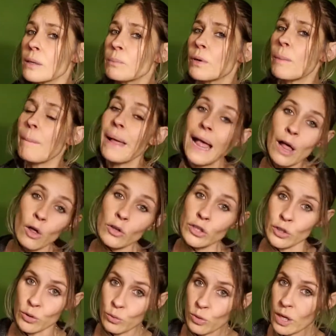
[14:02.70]
to propel
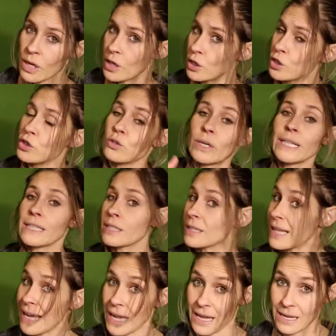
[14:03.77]
you straight into
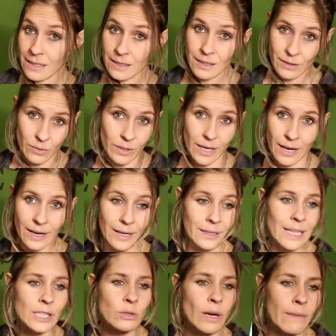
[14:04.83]
the 8. Okay.
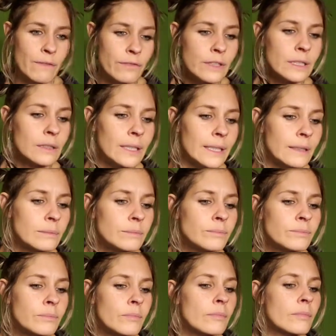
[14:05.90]
That's what I'm feeling.
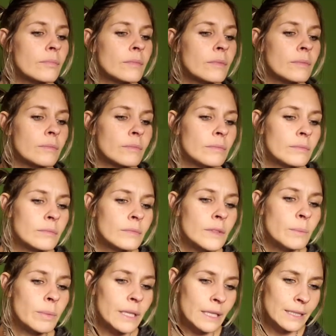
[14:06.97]

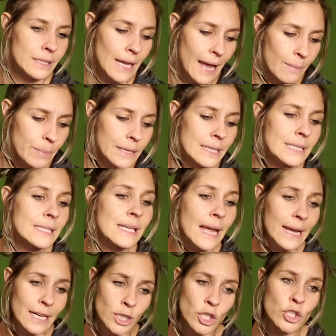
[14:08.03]
But it's
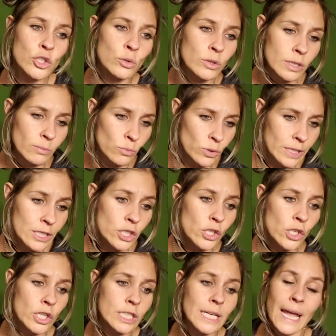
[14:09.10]
saying to do some
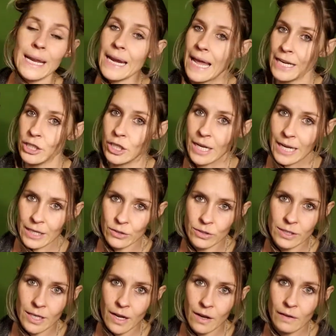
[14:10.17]
research and educate
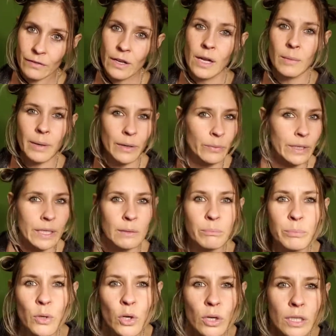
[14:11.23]
yourself by reading
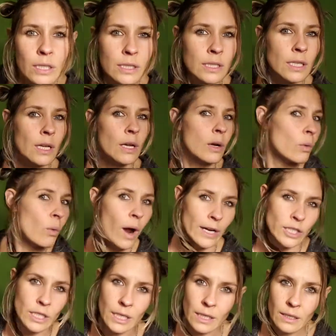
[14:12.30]
books,
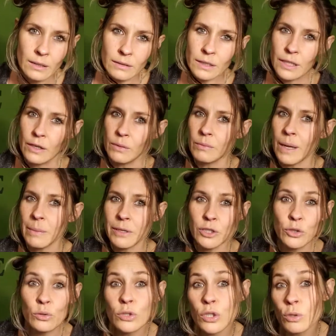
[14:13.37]
watching, maybe
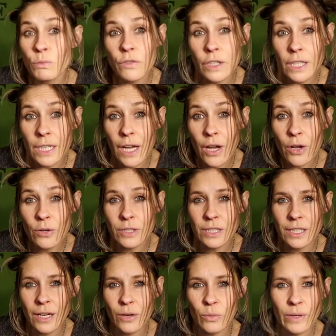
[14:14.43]
YouTube videos,
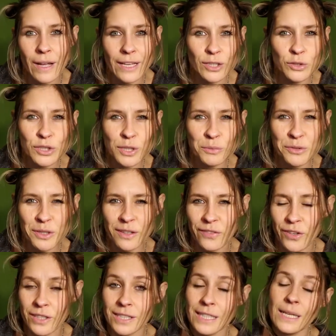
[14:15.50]
we got YouTube
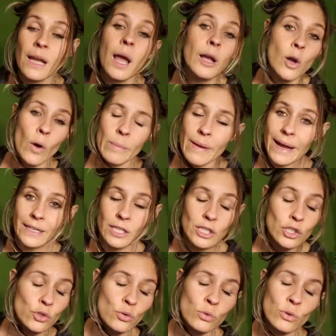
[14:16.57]
University, going back to
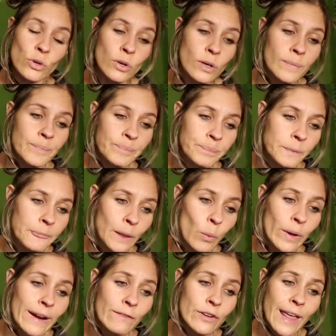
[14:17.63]
school,
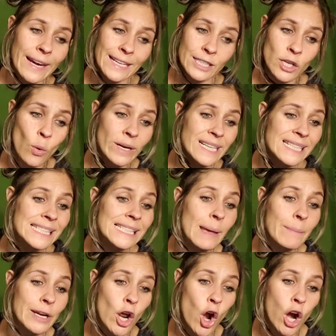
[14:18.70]
whatever that is, going to
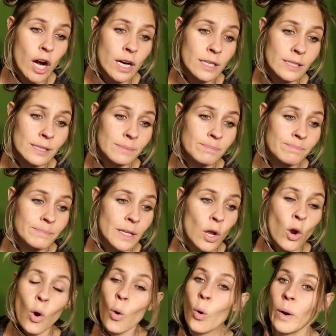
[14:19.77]
seminars,
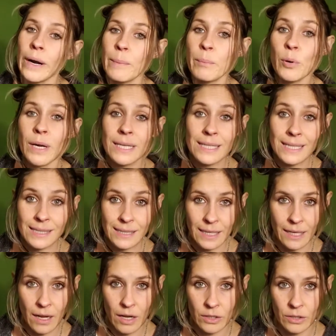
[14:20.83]
or
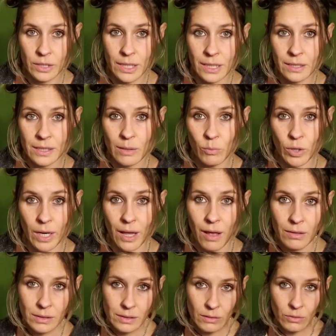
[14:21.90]
apprenticing underneath someone
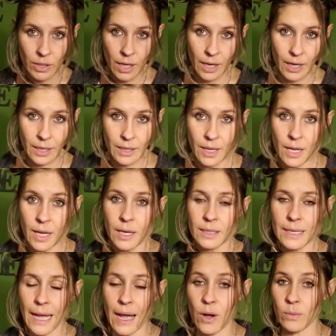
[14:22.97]
else, okay?
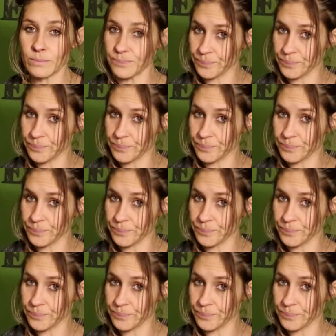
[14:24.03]
Now,